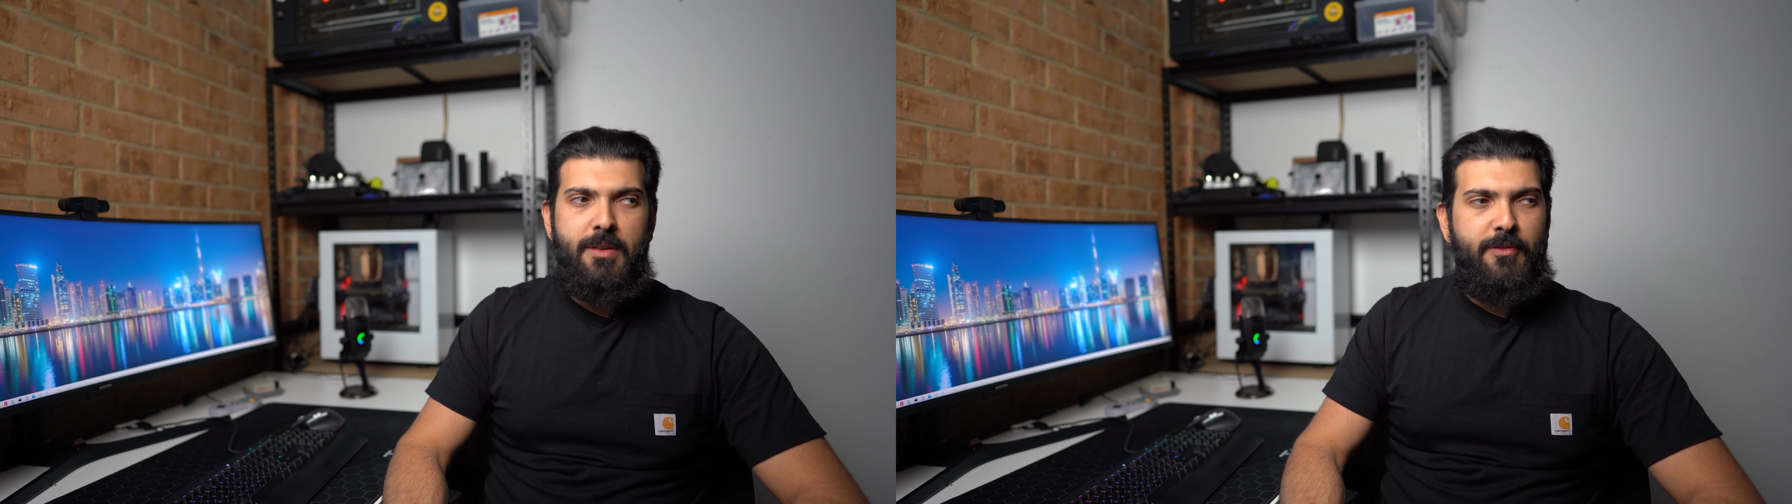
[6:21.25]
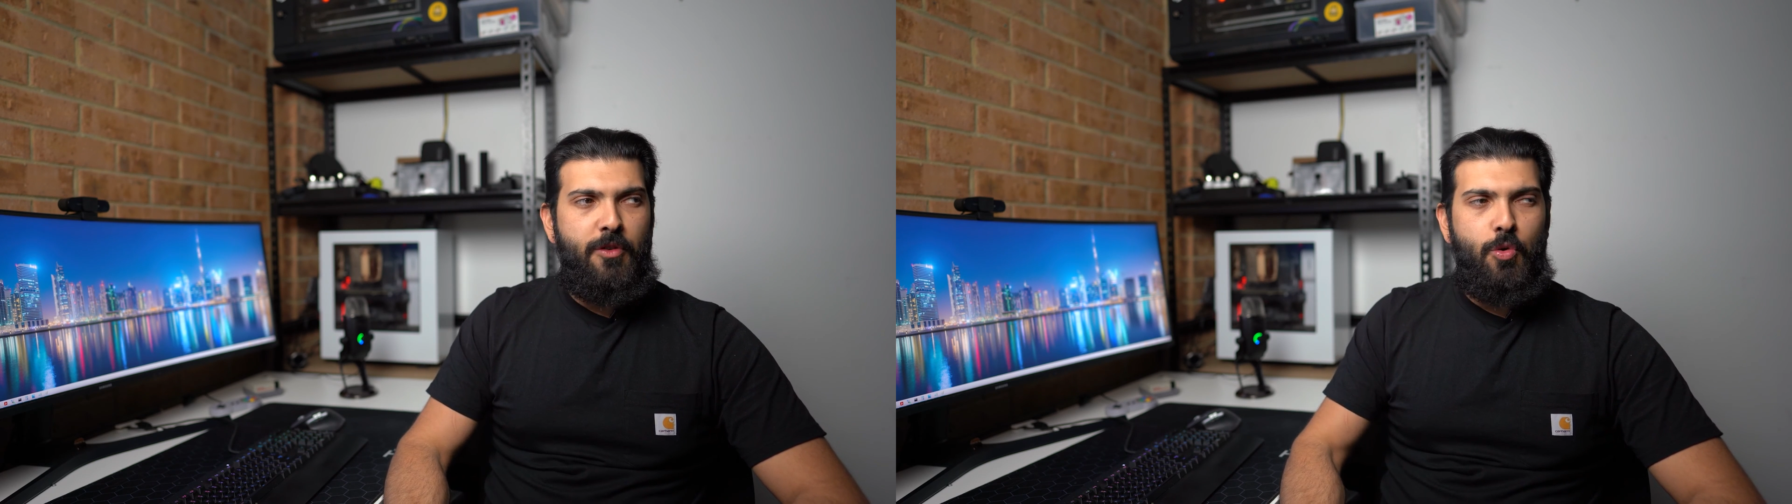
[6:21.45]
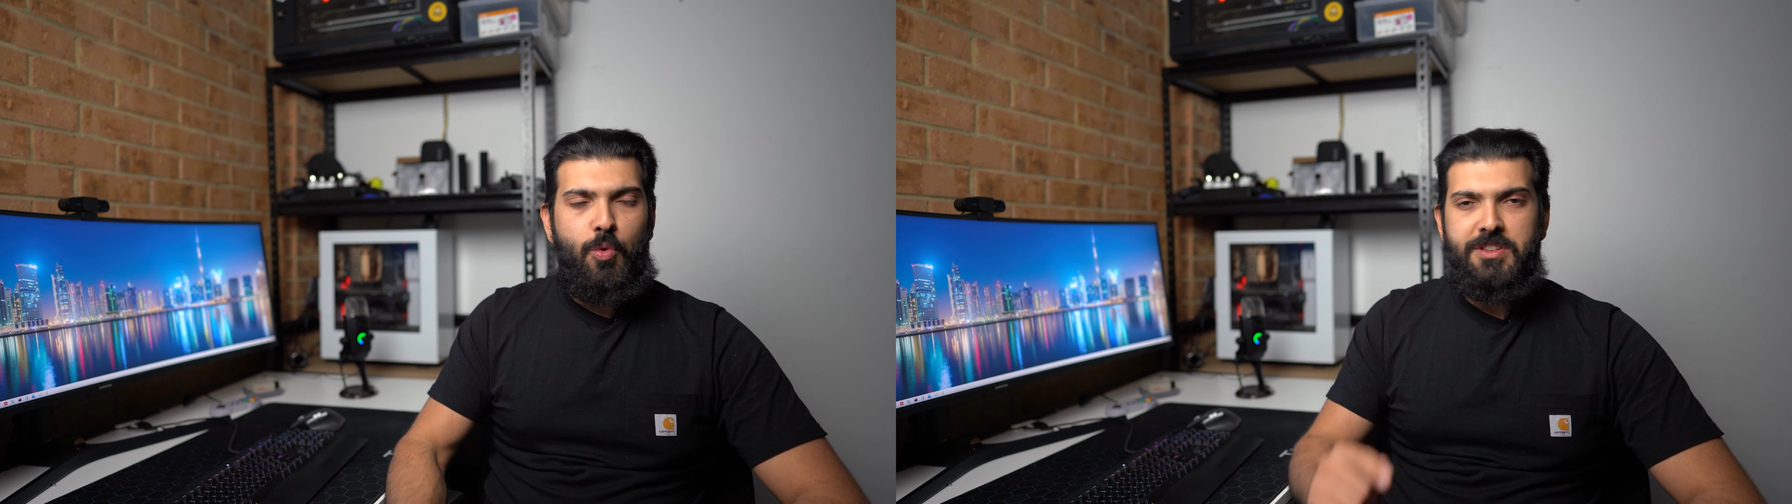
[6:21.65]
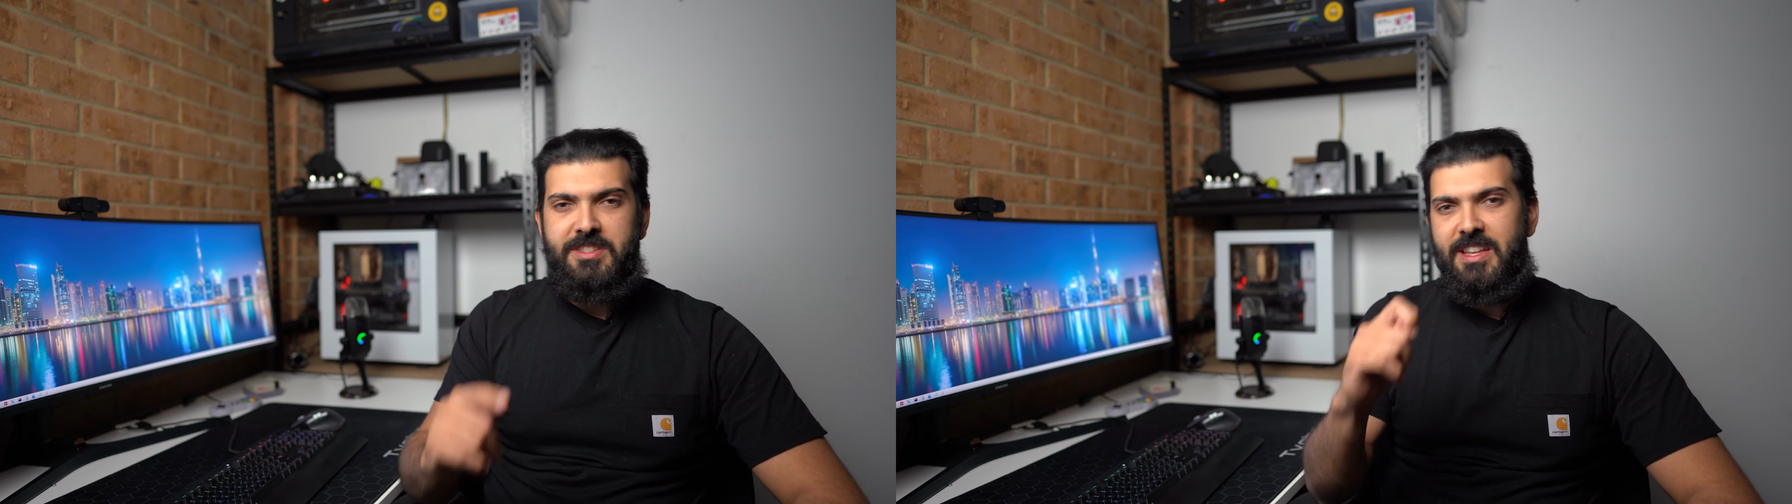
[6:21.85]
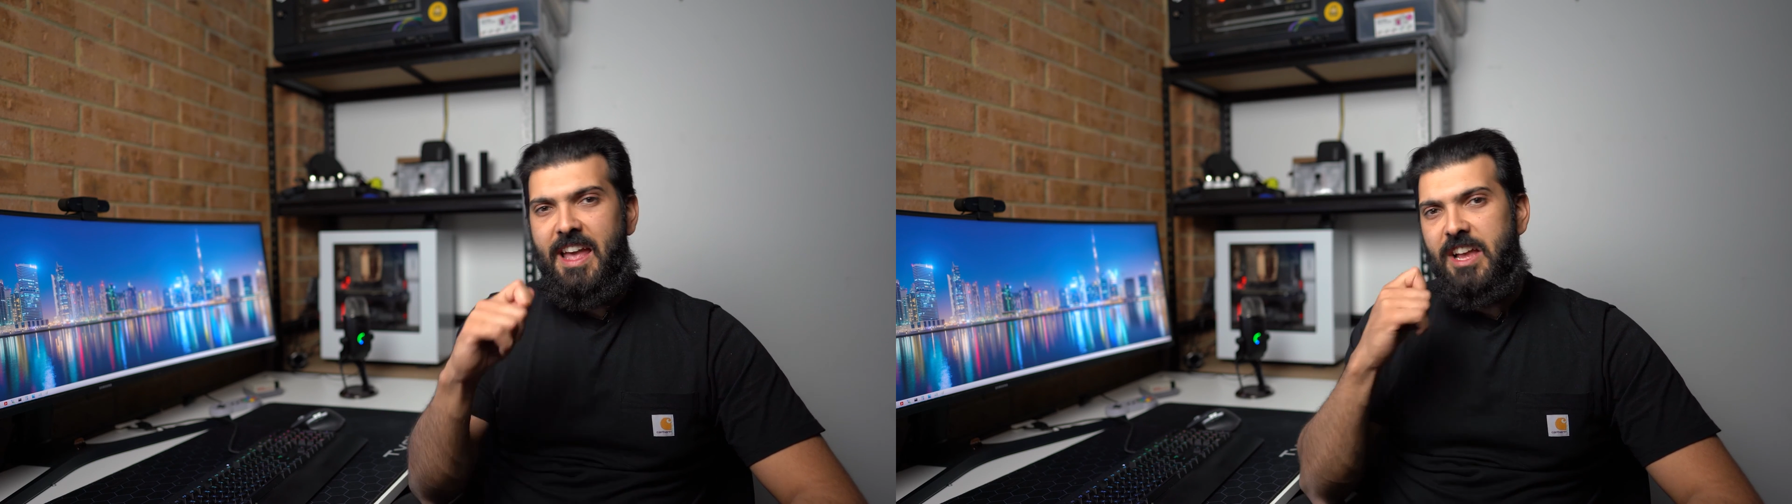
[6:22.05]
for was
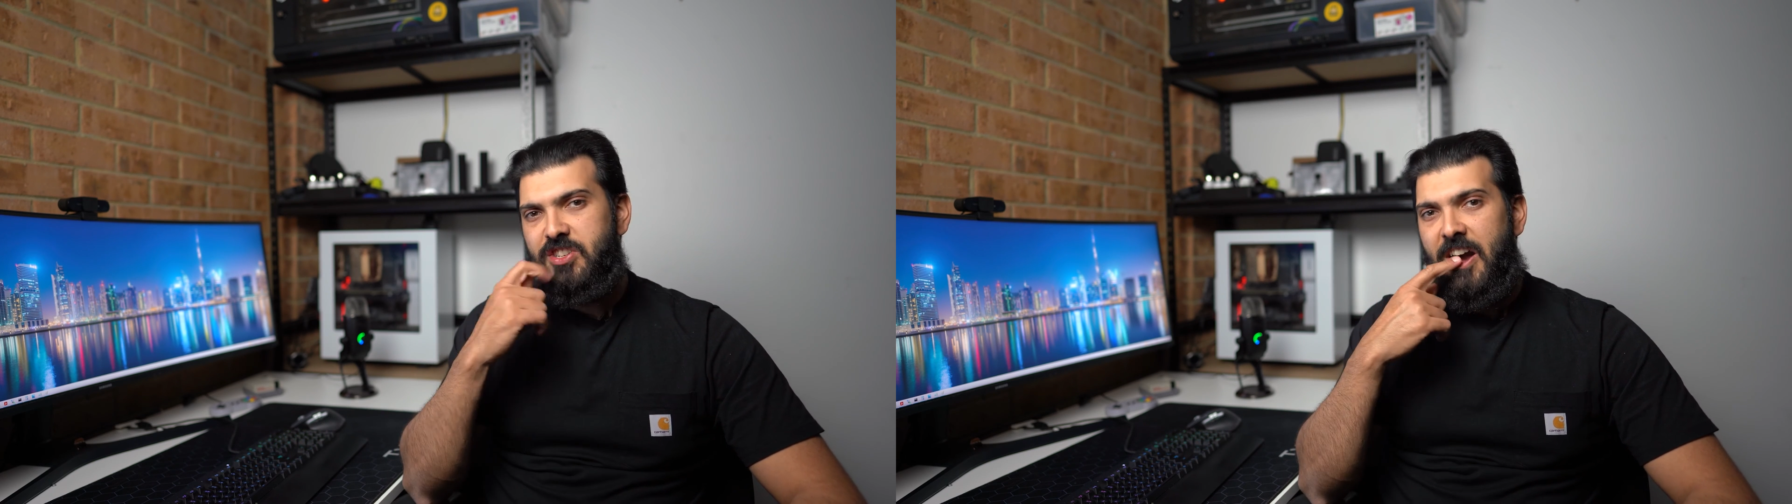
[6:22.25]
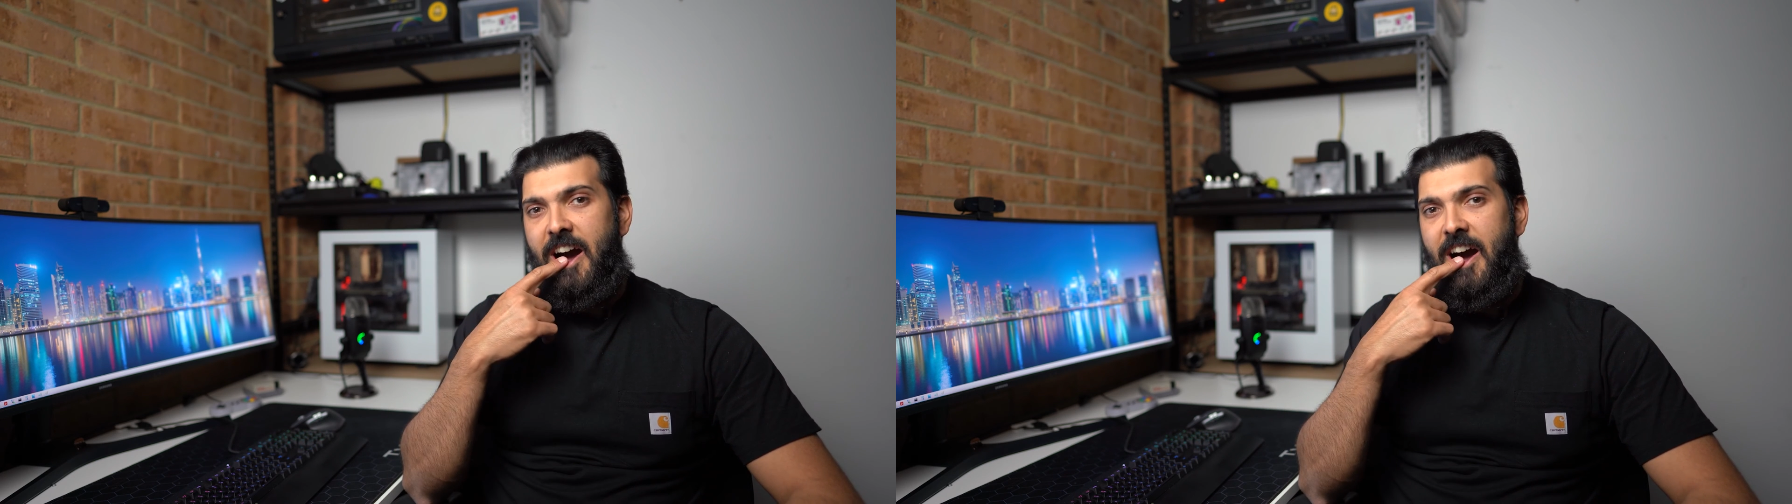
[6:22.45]
the Azure